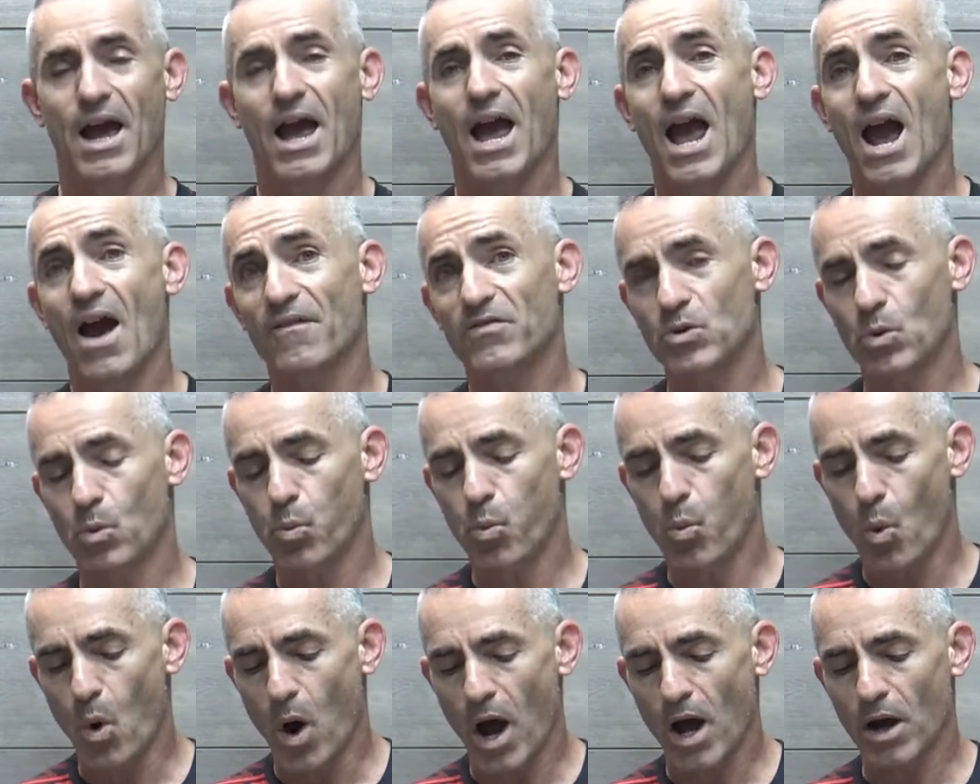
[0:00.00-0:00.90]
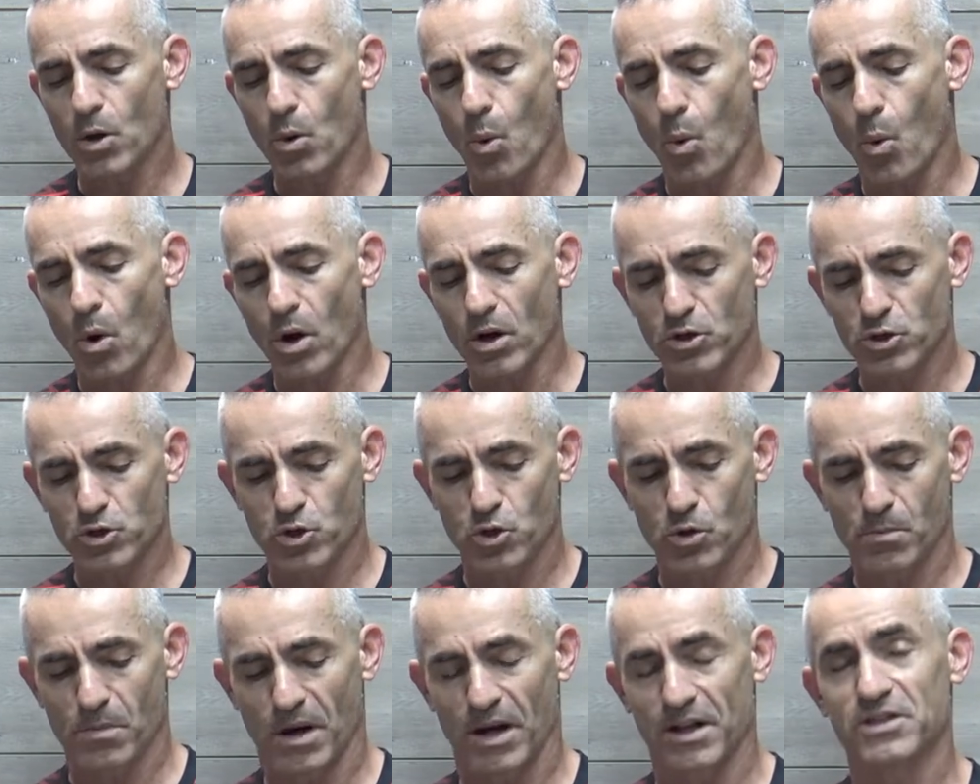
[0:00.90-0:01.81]
after one or two
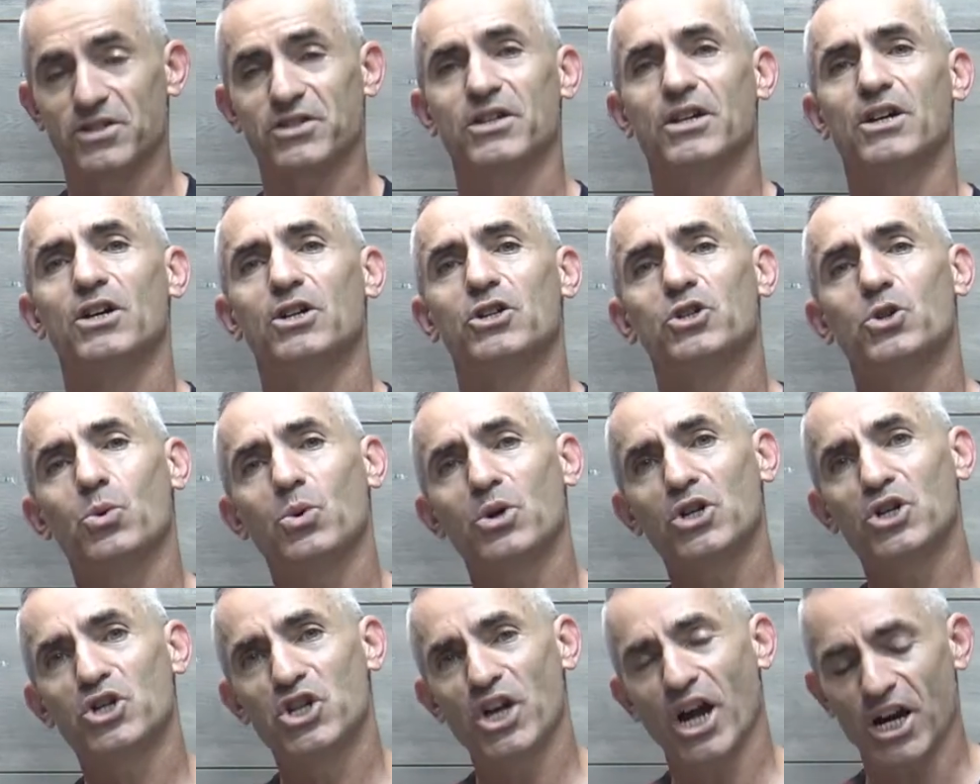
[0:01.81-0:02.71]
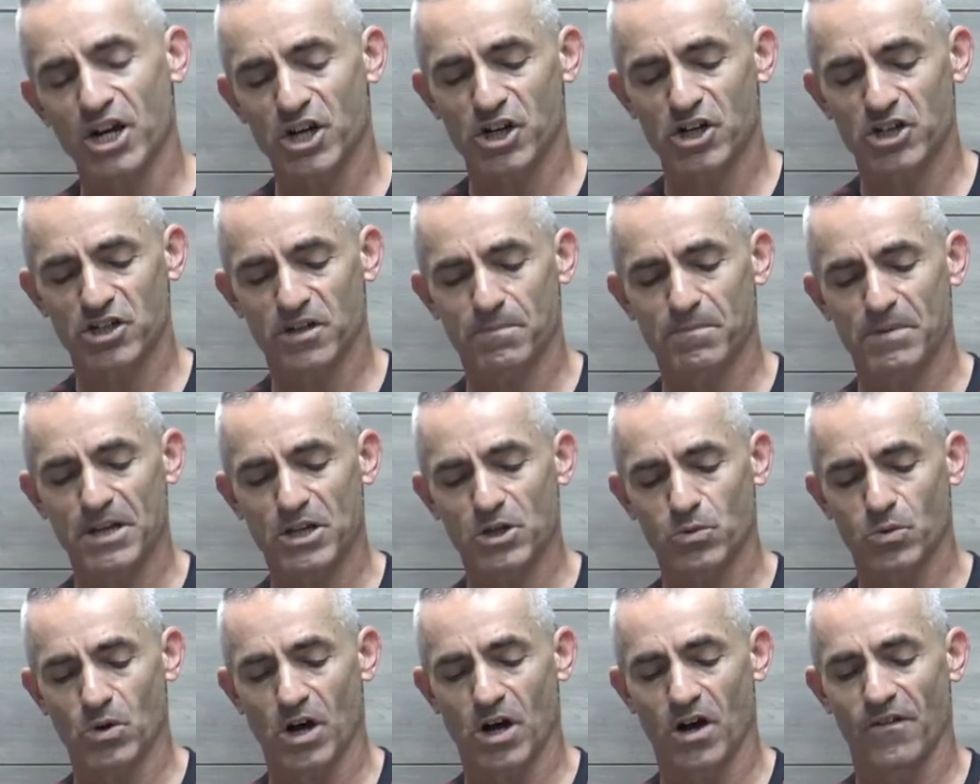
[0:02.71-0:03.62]
months to injections of
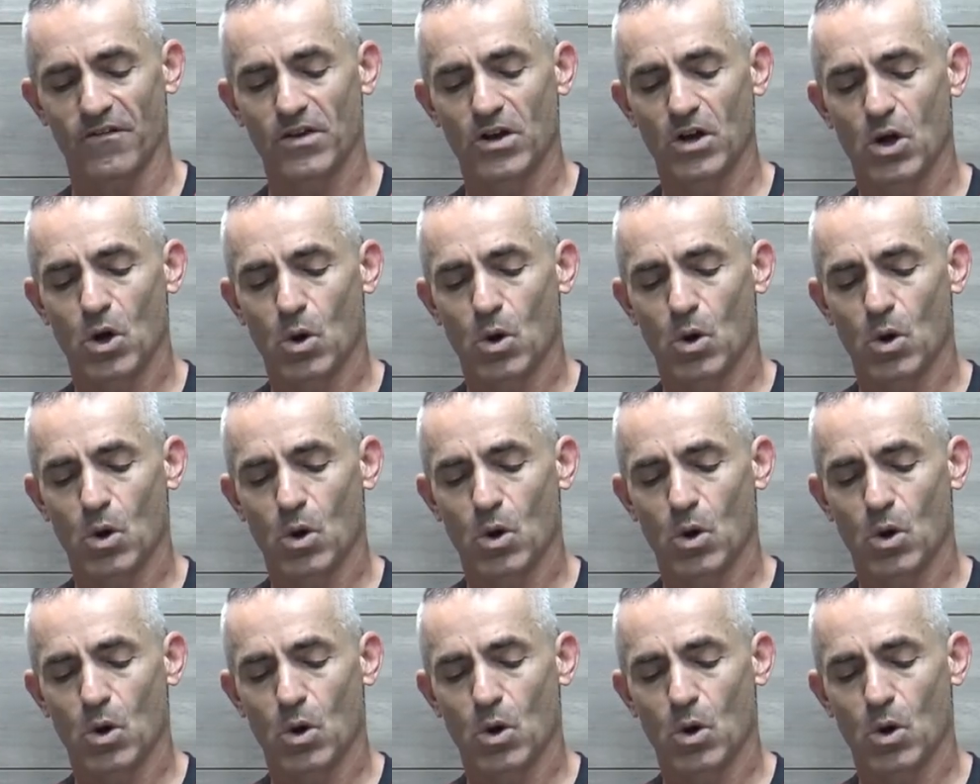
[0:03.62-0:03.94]
B12,